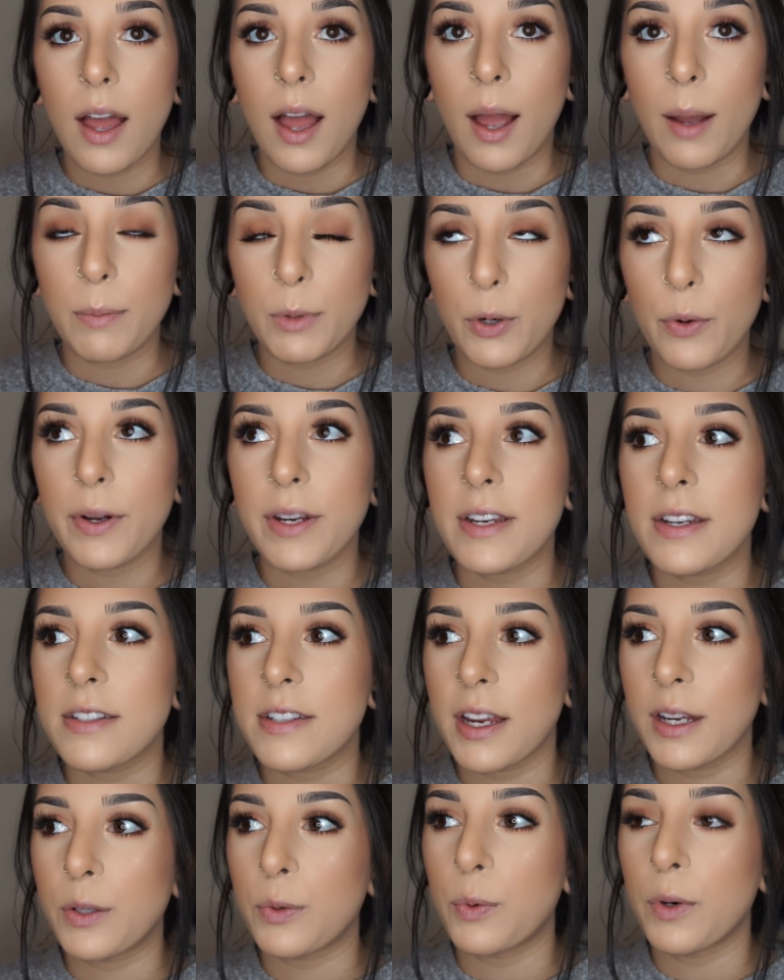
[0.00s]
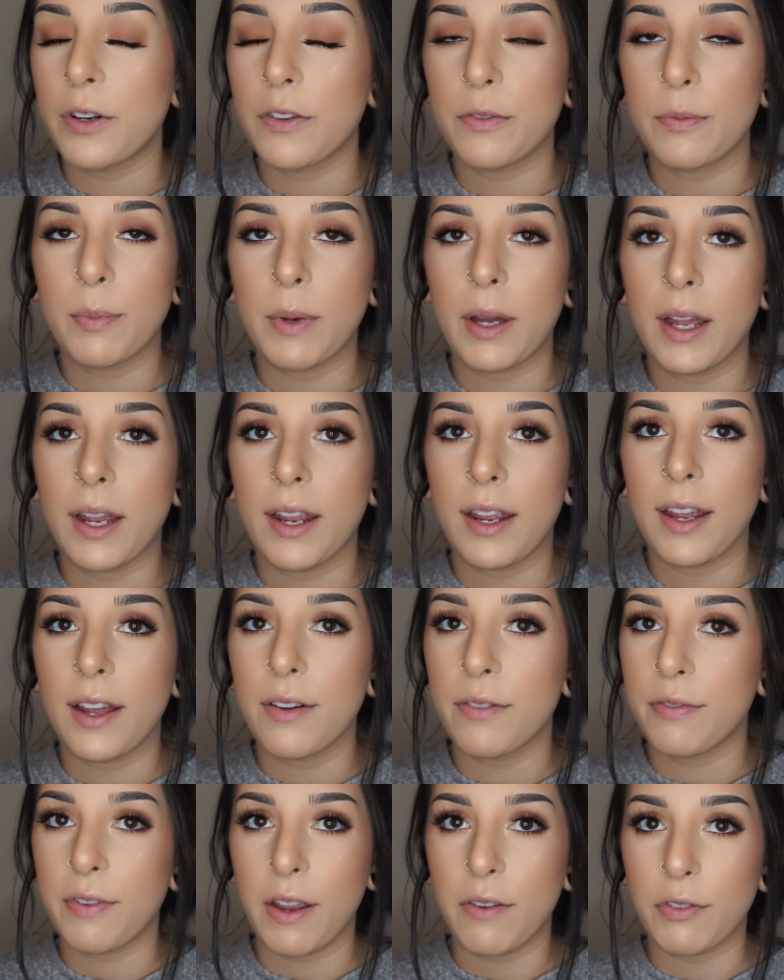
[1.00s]
I'm going to take one of my
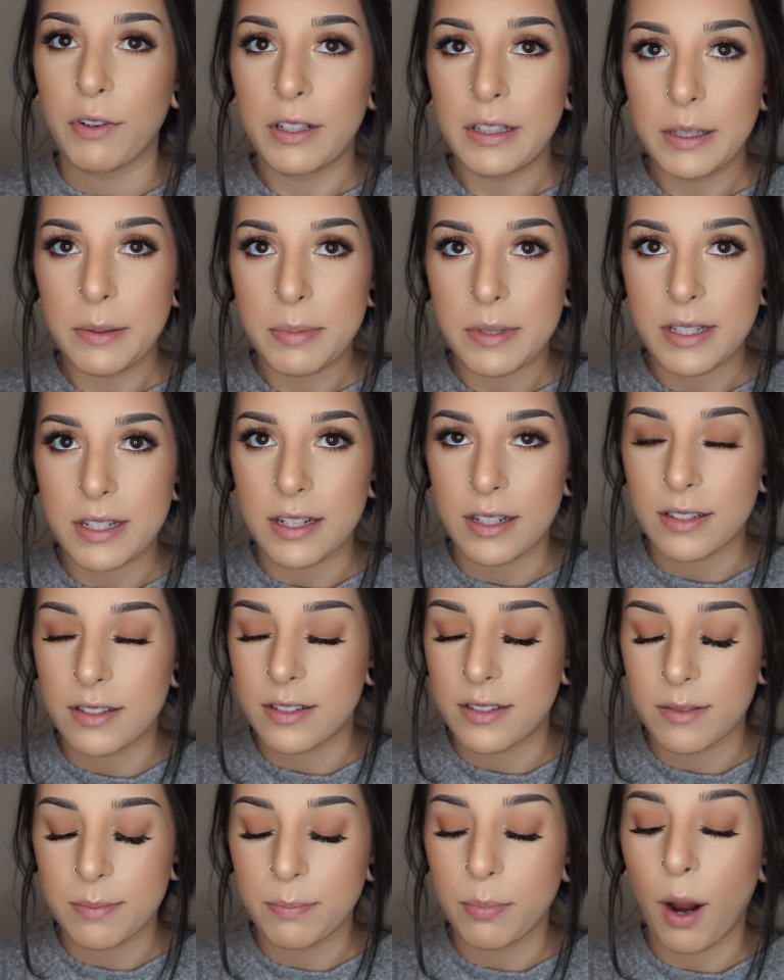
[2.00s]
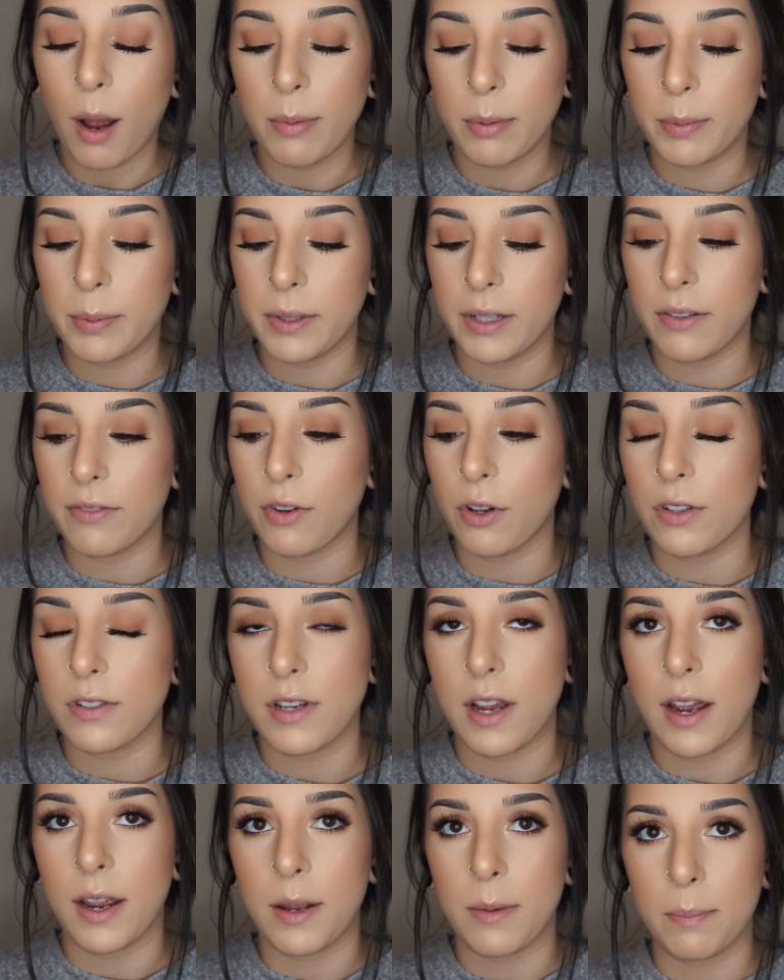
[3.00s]
favorite lipsticks, probably of all
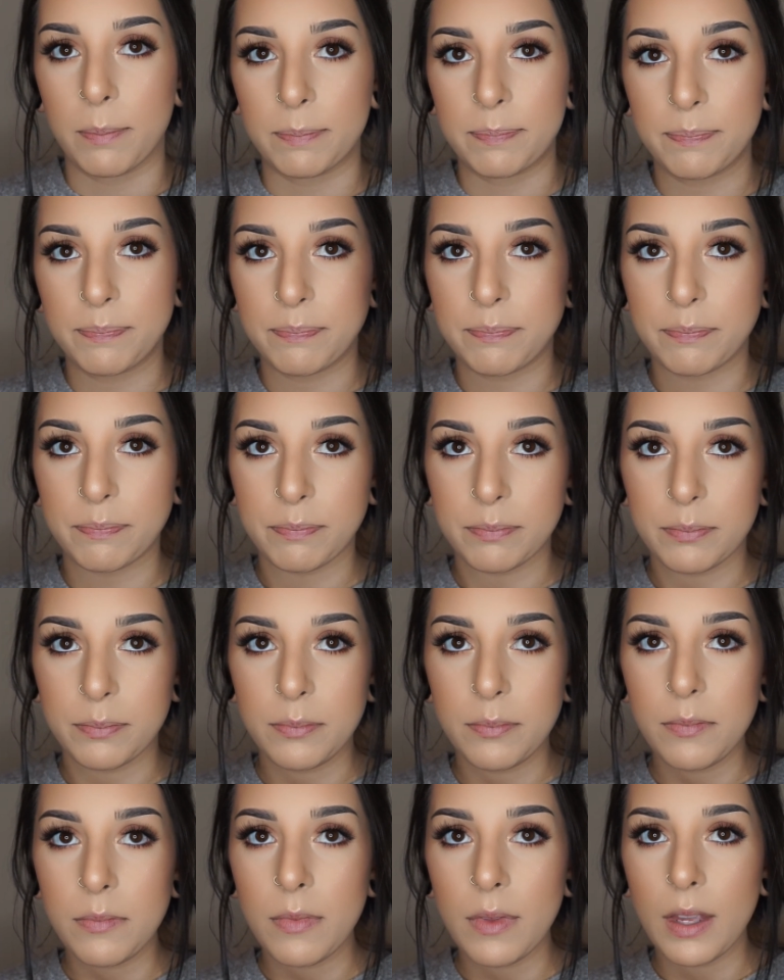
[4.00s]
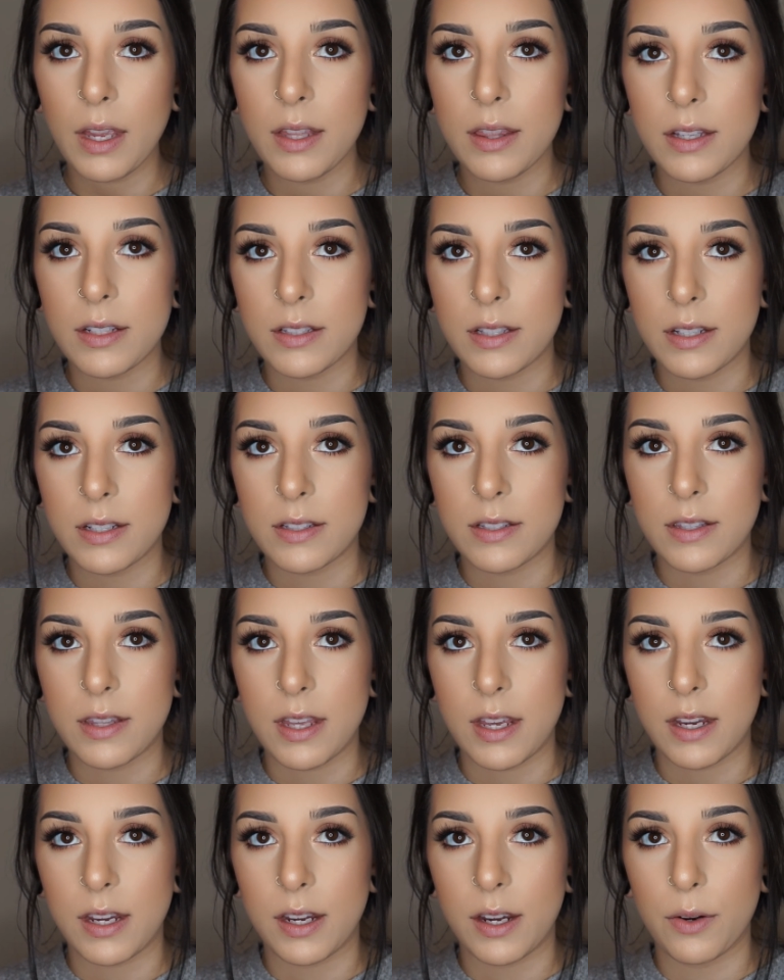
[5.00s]
time. This is
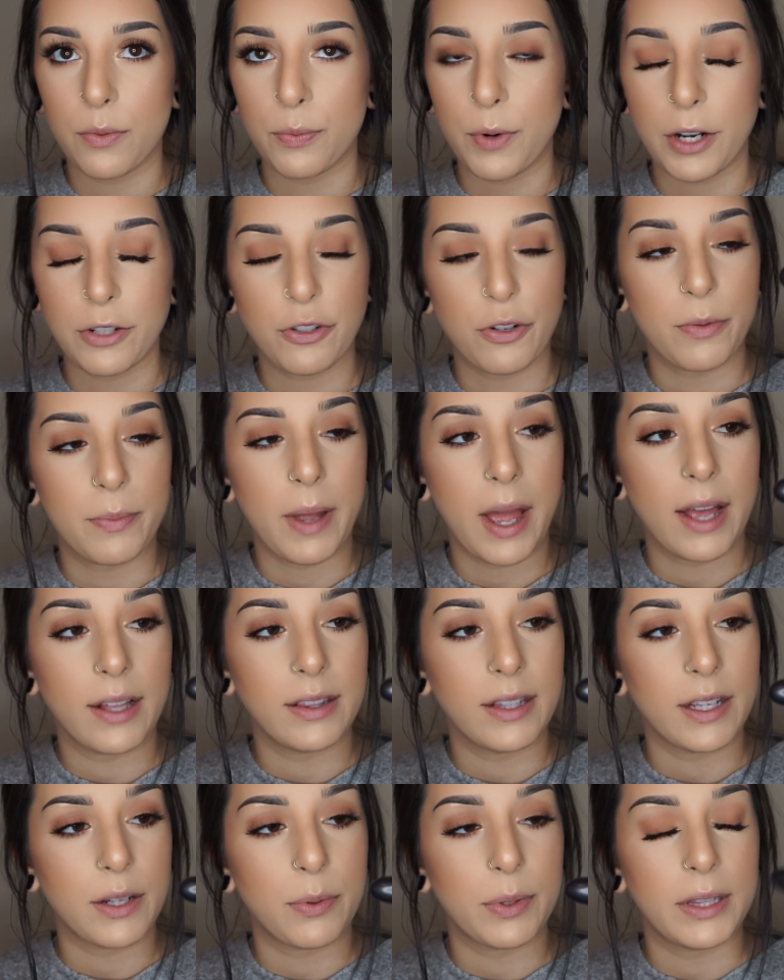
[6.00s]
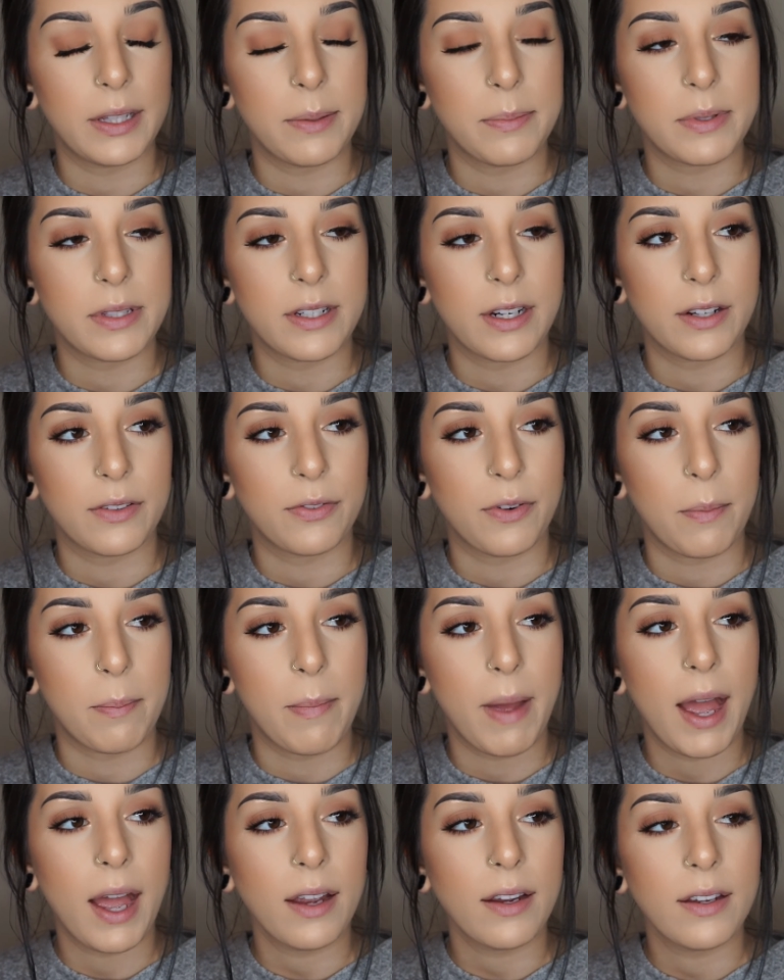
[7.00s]
the Retro Matte Liquid Lipstick from
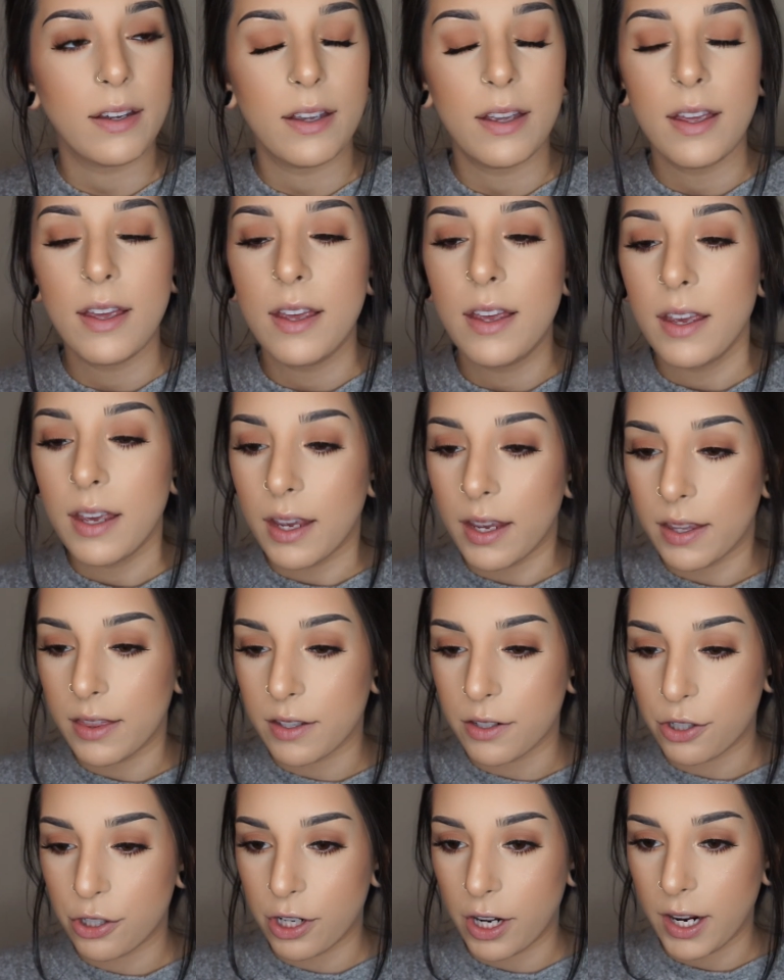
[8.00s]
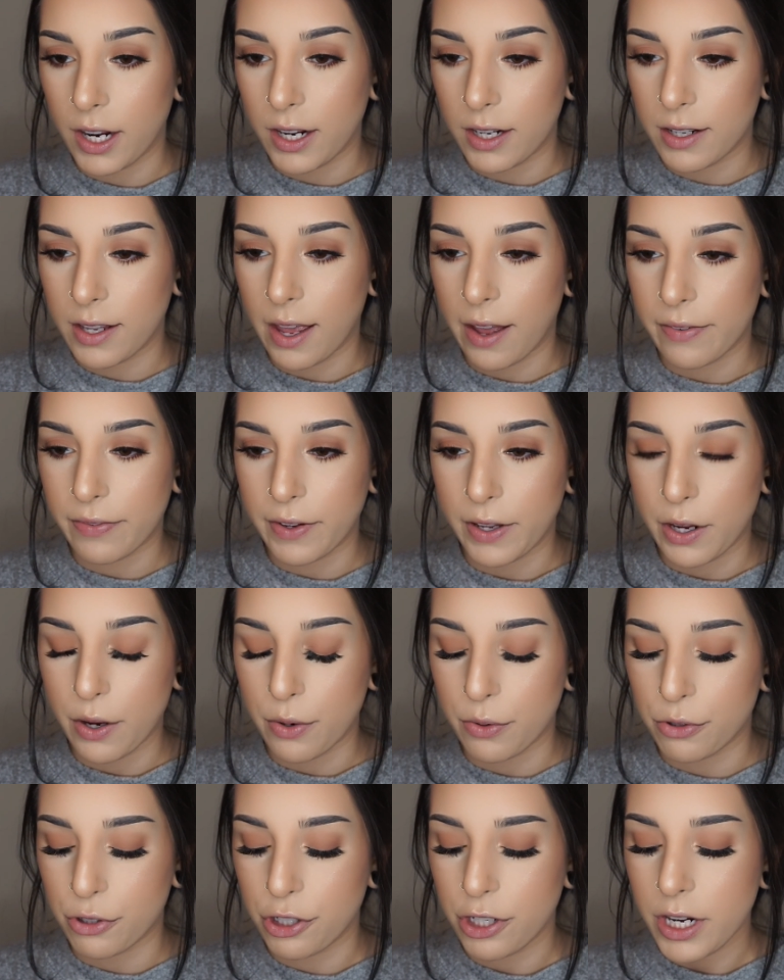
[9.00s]
MAC in the shade Cafe
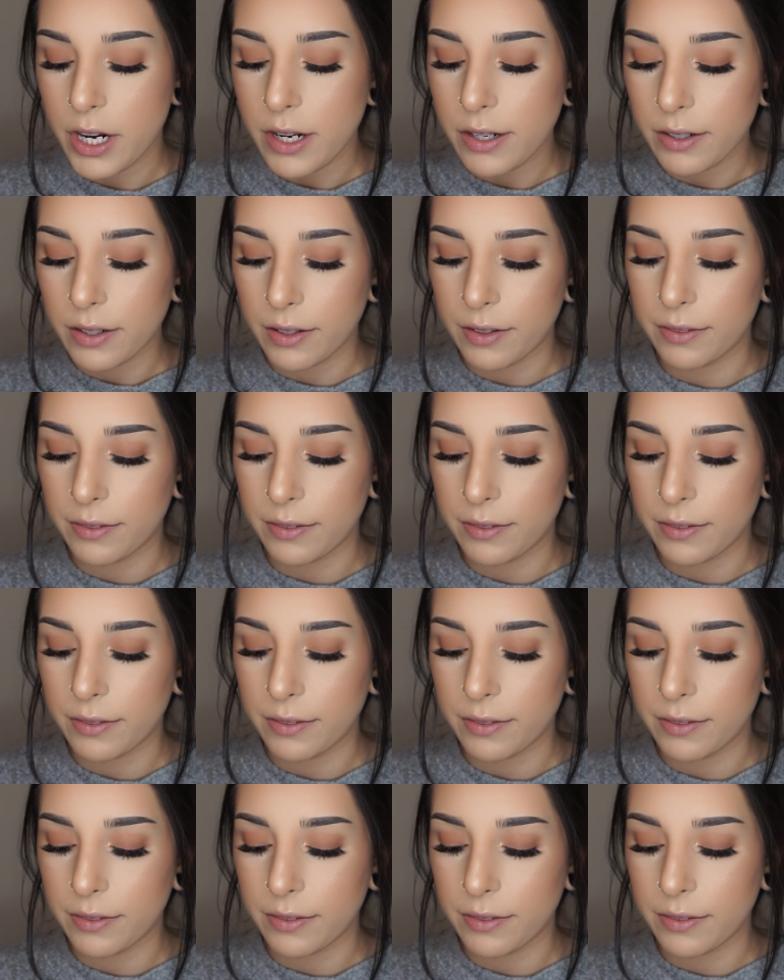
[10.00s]
Au Chic.